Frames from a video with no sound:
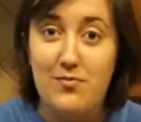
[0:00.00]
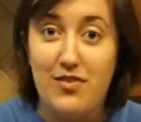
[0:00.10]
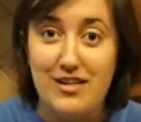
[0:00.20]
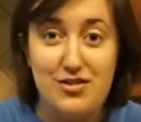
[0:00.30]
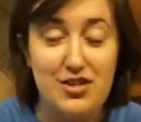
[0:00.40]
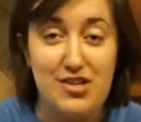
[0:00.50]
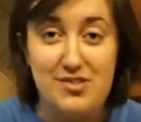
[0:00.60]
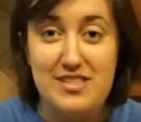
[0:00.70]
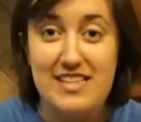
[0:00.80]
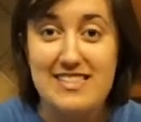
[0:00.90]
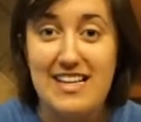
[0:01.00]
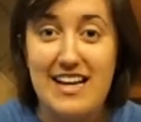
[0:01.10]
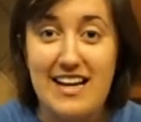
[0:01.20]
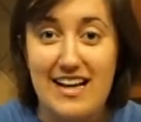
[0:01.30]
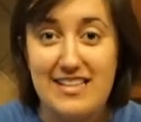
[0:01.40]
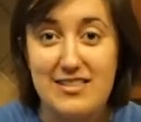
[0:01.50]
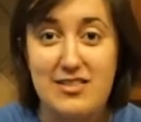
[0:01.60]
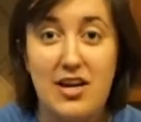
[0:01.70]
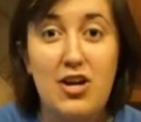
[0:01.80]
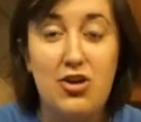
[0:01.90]
French toast gets that
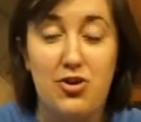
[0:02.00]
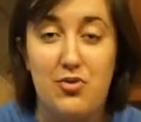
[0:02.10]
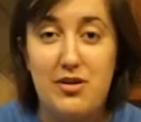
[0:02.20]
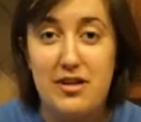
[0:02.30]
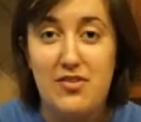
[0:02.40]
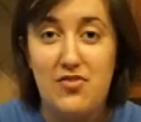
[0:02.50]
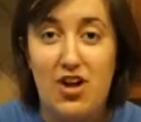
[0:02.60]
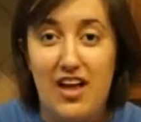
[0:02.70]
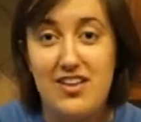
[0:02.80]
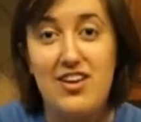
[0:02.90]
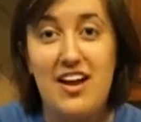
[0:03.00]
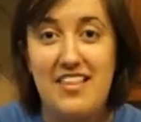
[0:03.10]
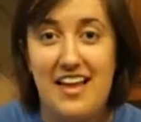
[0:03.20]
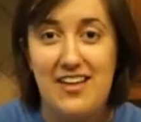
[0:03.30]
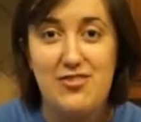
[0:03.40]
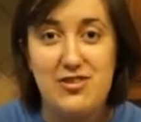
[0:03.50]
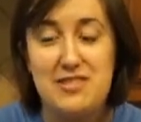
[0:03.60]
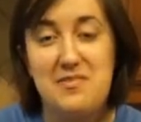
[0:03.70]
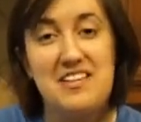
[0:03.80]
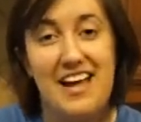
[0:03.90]
nice golden color and that
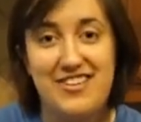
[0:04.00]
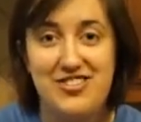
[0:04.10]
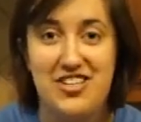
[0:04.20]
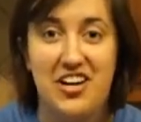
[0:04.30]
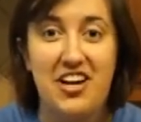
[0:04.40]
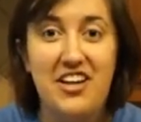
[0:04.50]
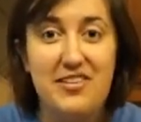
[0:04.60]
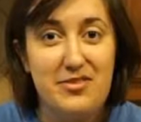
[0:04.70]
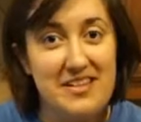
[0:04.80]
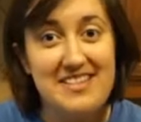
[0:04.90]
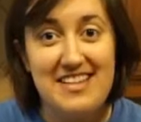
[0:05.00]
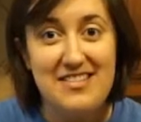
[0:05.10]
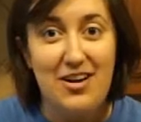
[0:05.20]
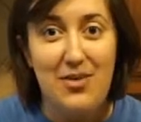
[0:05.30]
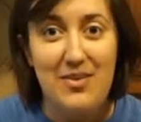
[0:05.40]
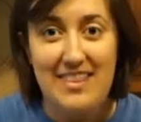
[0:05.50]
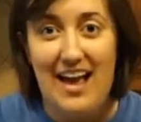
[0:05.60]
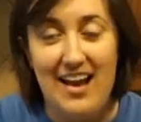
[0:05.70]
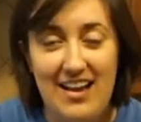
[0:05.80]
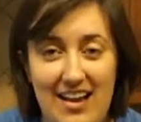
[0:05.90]
crispy texture. So let's get started with
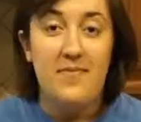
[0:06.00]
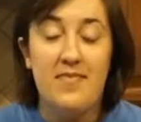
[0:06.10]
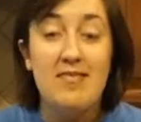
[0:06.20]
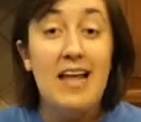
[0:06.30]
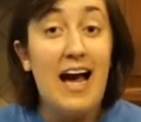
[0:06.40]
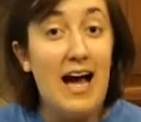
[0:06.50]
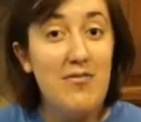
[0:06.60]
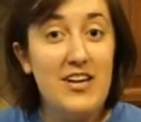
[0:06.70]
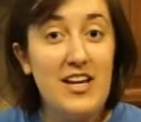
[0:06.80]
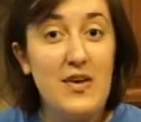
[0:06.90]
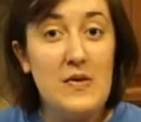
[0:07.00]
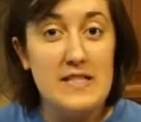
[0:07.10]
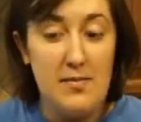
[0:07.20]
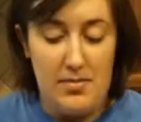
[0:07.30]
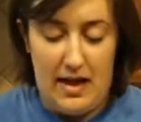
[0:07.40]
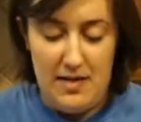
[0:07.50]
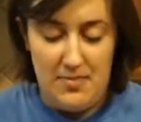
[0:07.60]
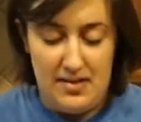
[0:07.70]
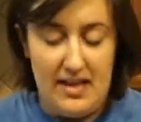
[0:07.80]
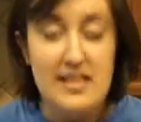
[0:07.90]
that. I'm going to use a pie
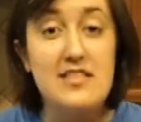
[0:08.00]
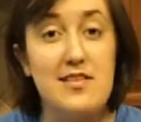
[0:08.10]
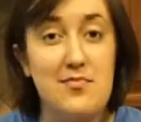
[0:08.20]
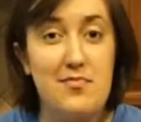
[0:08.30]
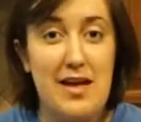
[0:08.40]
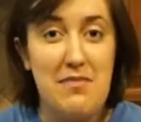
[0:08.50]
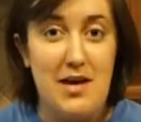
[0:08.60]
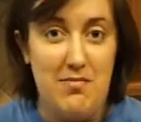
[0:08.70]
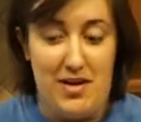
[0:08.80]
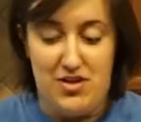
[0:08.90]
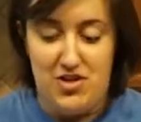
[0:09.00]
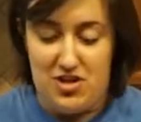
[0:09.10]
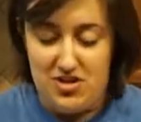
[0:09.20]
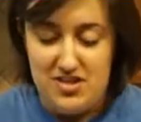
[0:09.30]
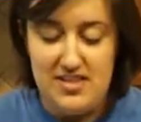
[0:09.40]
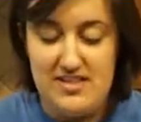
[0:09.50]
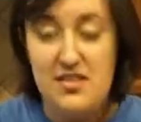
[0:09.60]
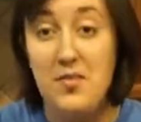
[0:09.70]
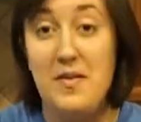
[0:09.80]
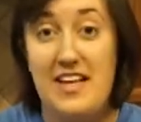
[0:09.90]
plate to make my mixture just because
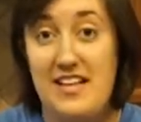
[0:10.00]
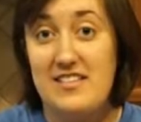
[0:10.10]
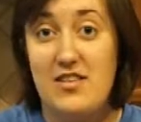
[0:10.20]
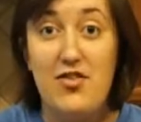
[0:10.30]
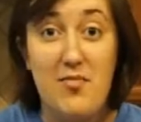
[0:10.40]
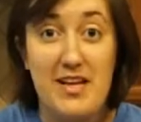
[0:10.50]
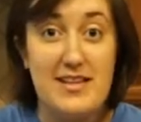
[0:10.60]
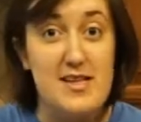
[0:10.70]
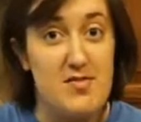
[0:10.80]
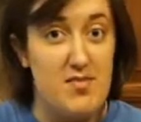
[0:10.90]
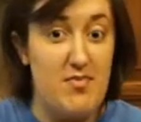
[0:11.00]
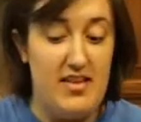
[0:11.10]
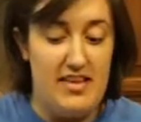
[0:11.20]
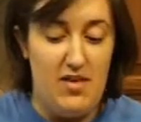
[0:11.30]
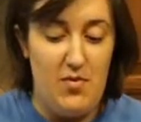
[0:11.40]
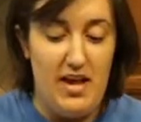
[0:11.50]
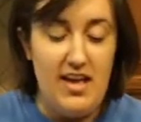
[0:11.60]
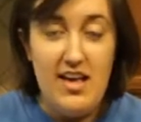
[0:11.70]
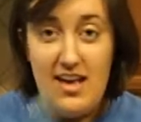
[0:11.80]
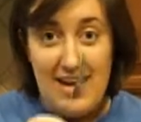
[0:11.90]
it'll be easier for me to dip the bread that way.
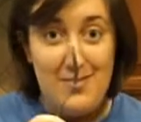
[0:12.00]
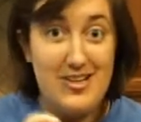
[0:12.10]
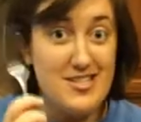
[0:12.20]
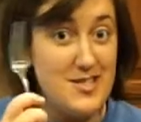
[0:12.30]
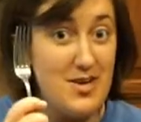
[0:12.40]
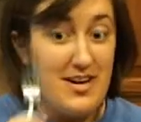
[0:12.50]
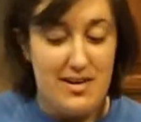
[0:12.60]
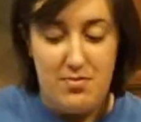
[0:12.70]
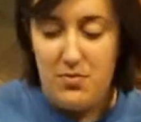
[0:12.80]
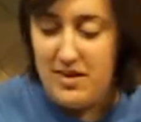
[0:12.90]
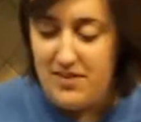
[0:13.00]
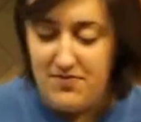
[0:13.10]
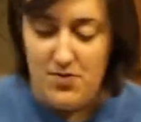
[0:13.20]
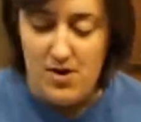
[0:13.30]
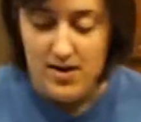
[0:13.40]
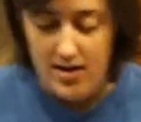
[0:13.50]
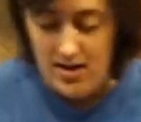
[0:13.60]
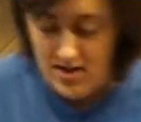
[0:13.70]
And I'm going to start up with a fork.